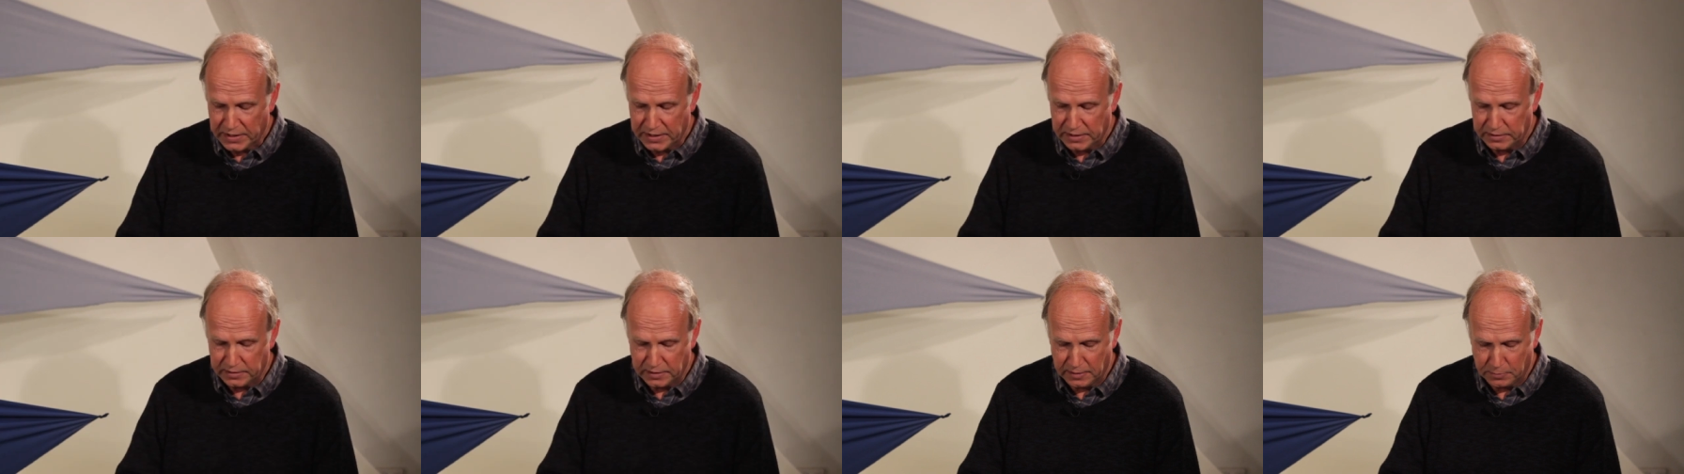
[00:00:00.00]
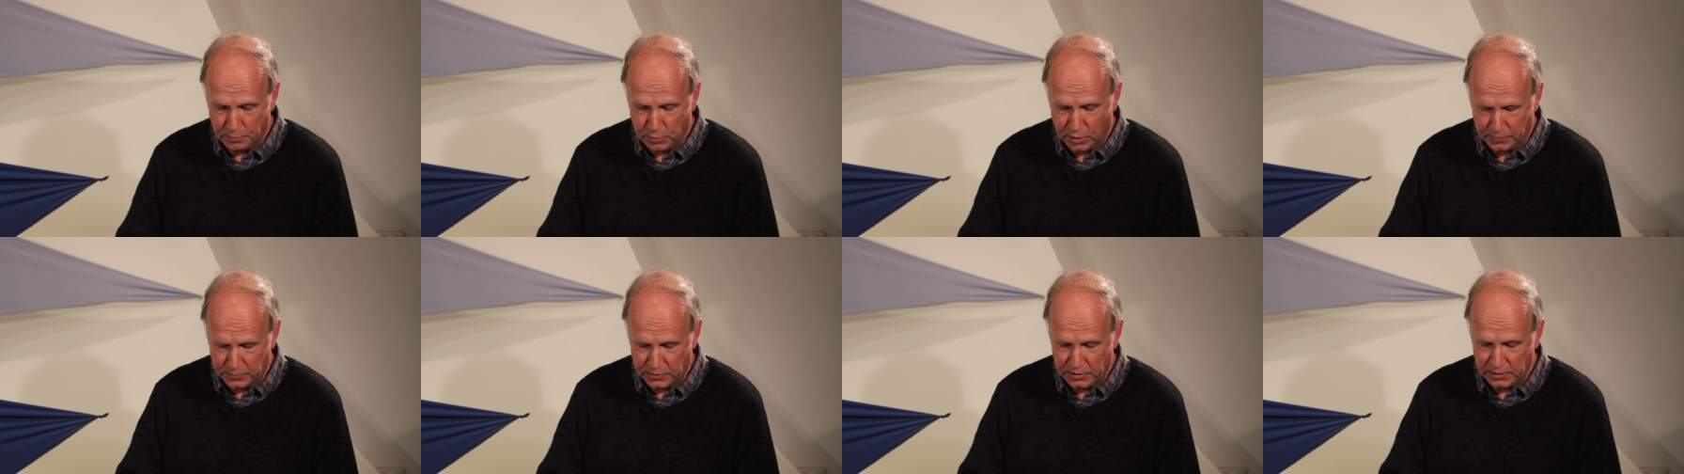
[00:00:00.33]
in the
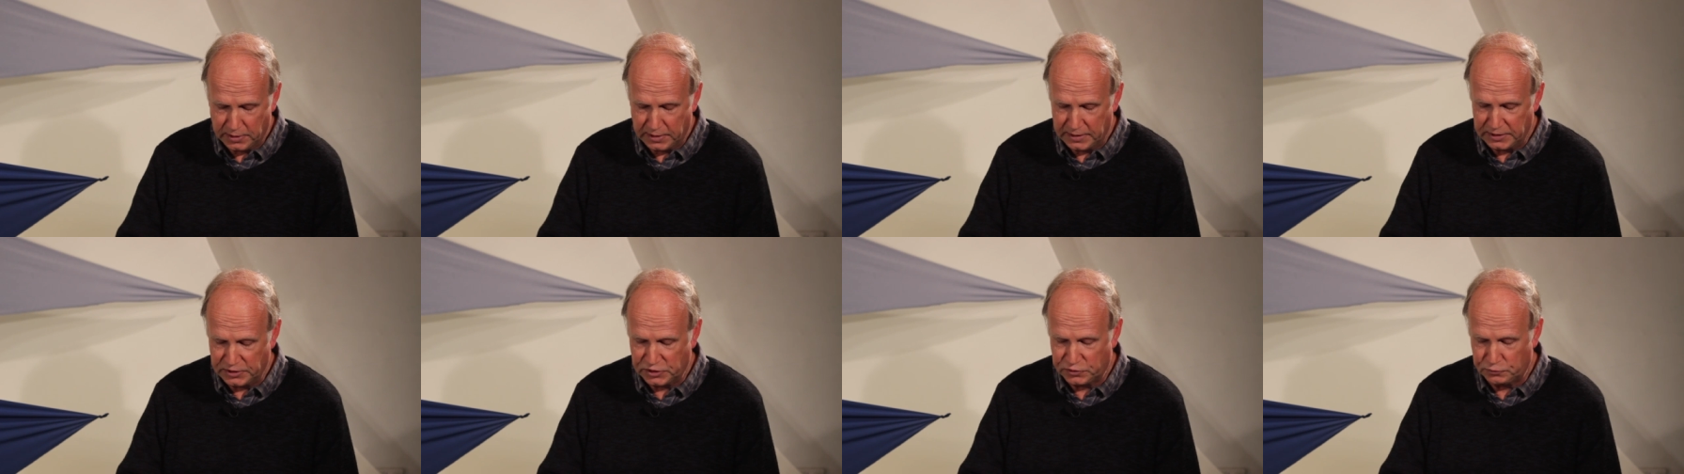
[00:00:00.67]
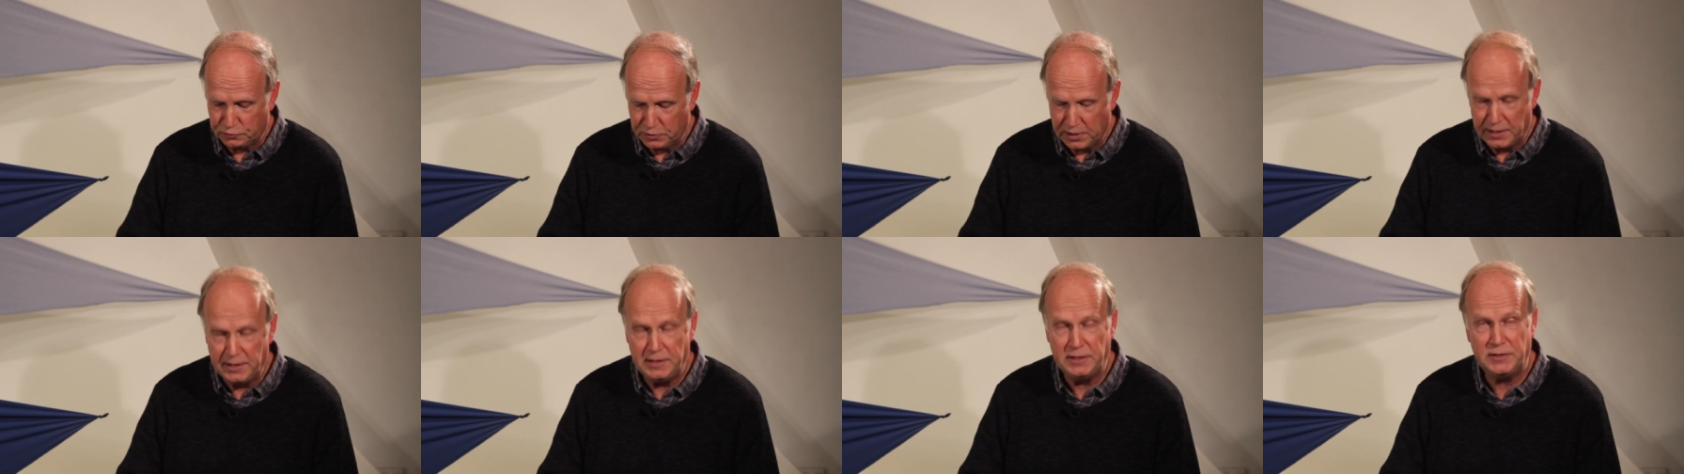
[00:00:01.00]
popular
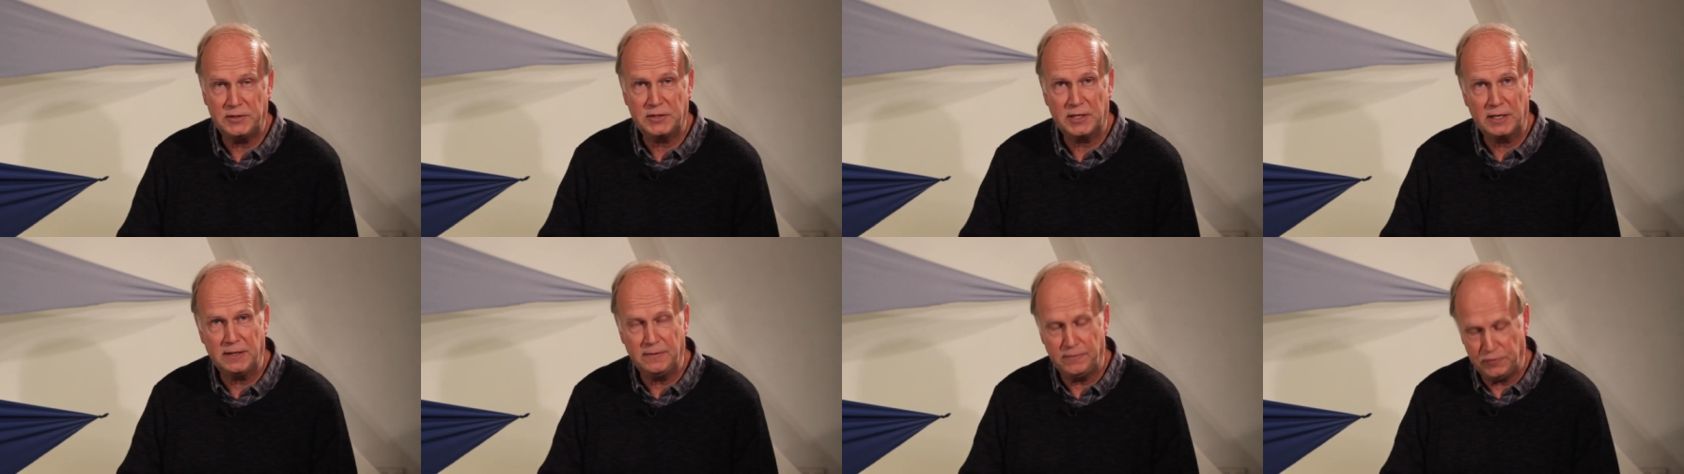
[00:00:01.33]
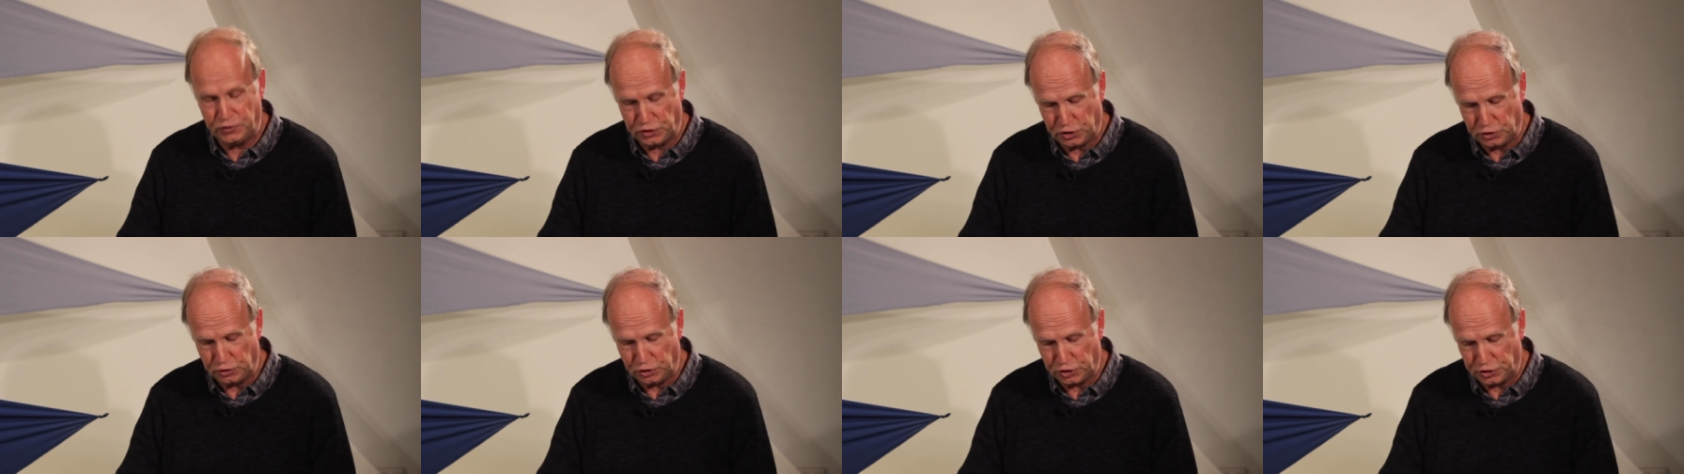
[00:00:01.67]
Israeli
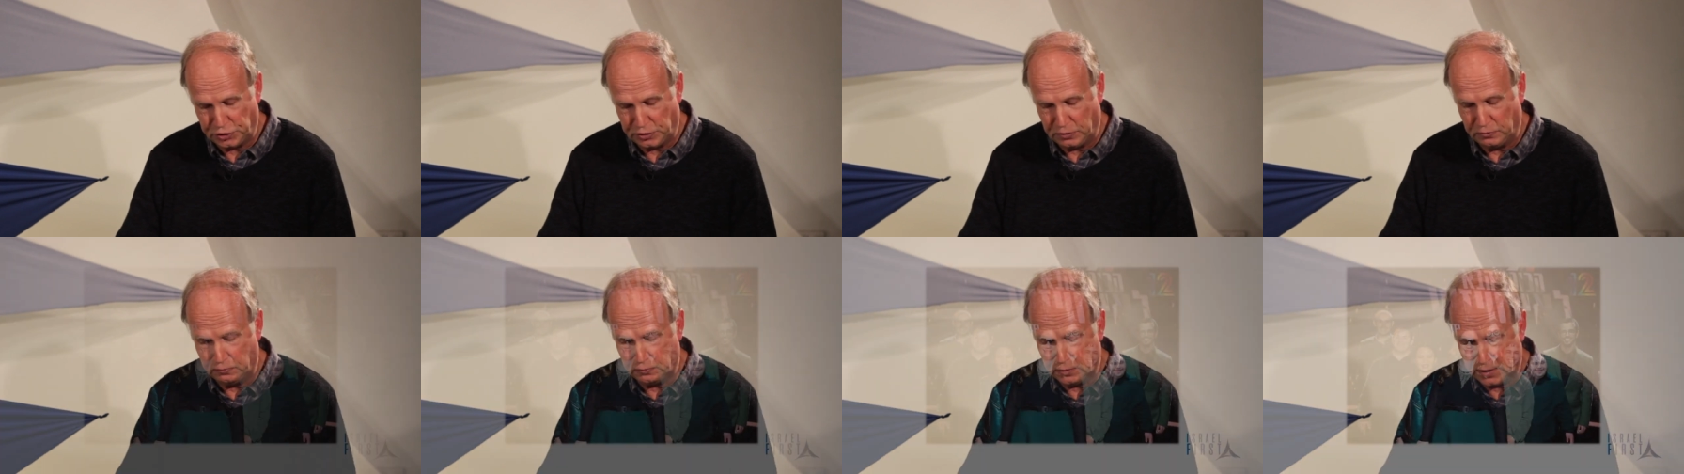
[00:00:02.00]
television show